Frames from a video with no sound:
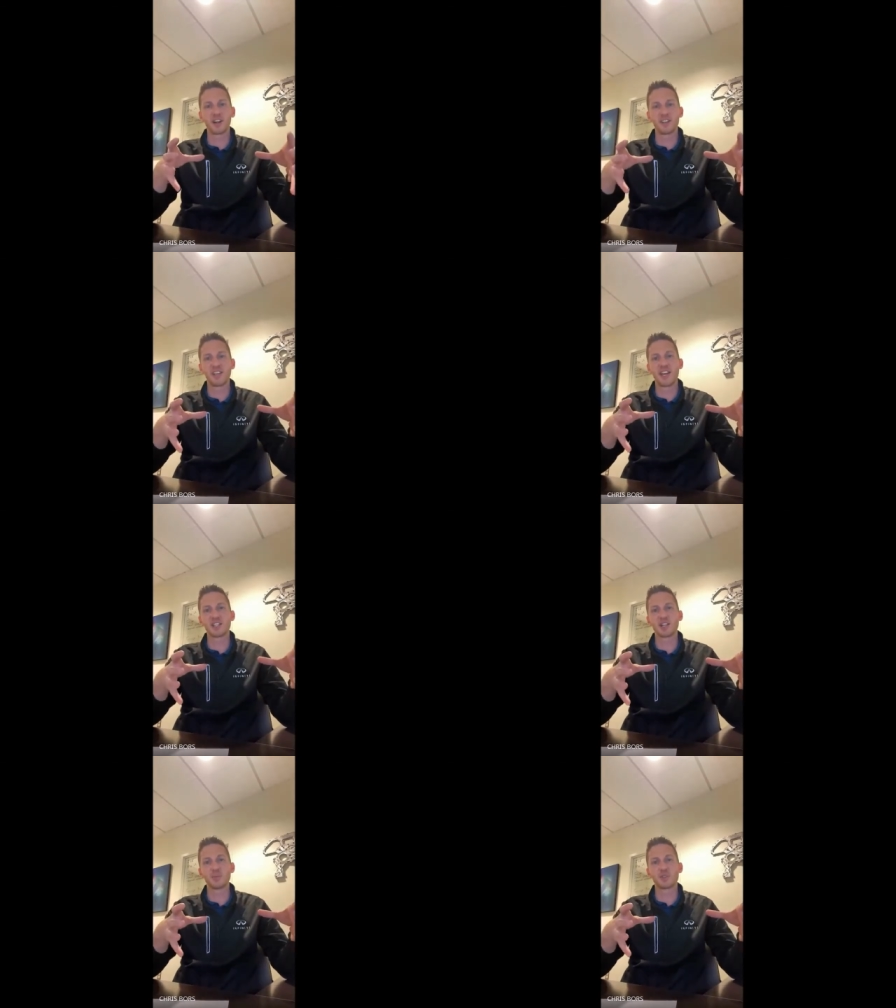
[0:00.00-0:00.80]
is the
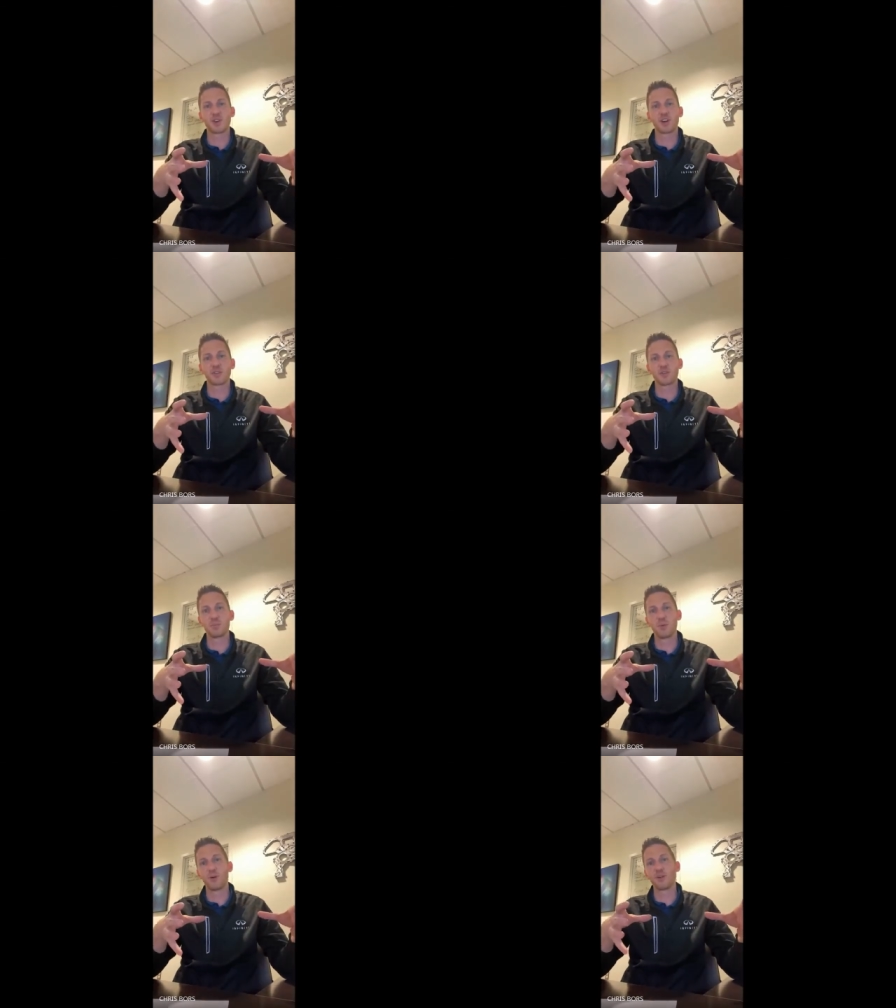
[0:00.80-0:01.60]
engine going to be strong enough to
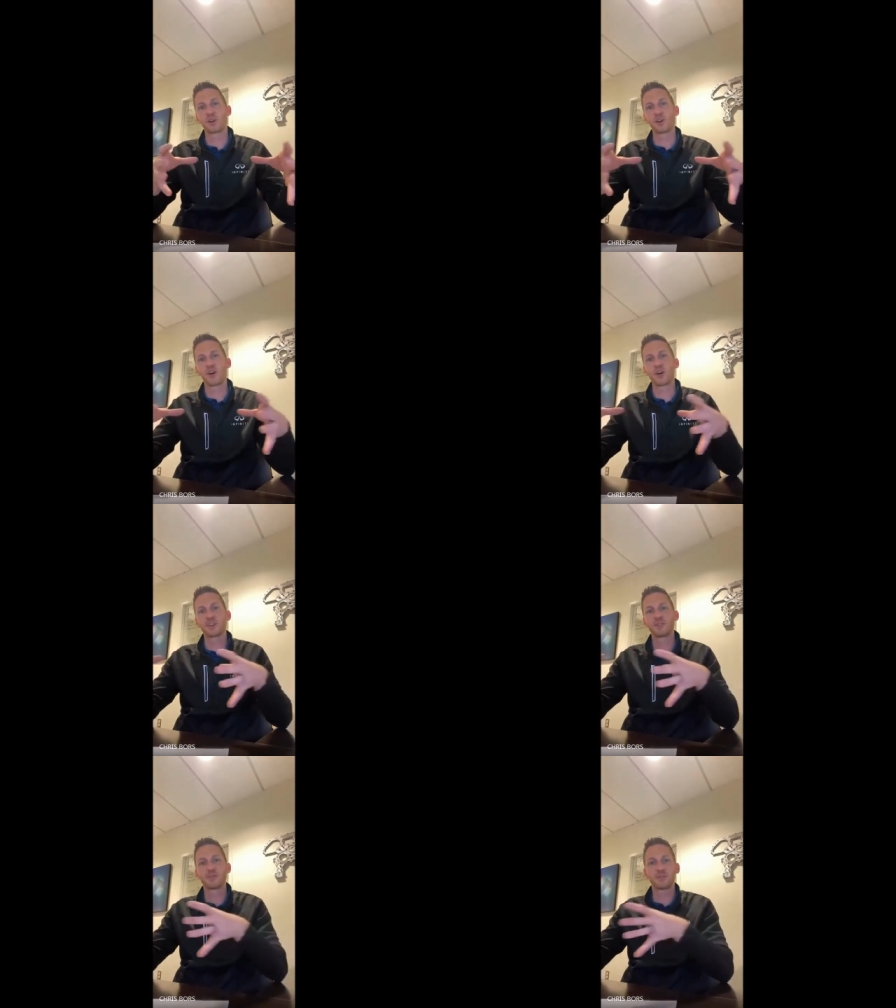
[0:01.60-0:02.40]
pull the car
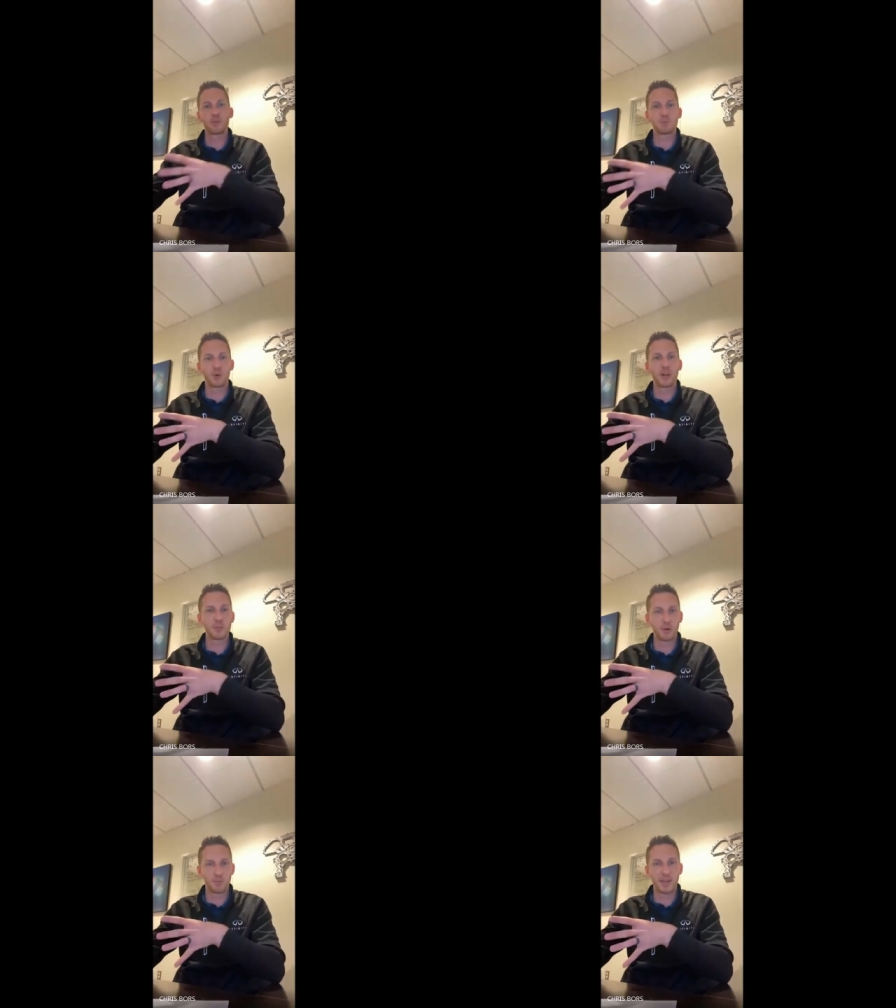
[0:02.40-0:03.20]
from point A to
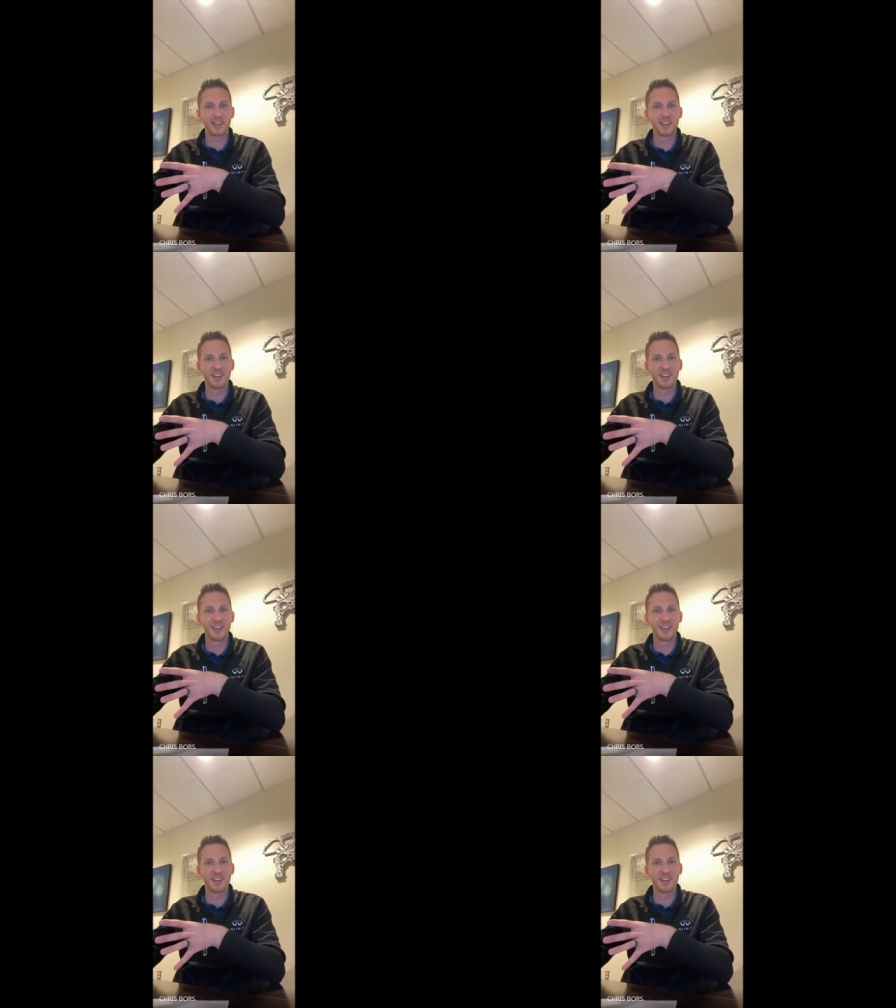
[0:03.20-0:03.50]
point B?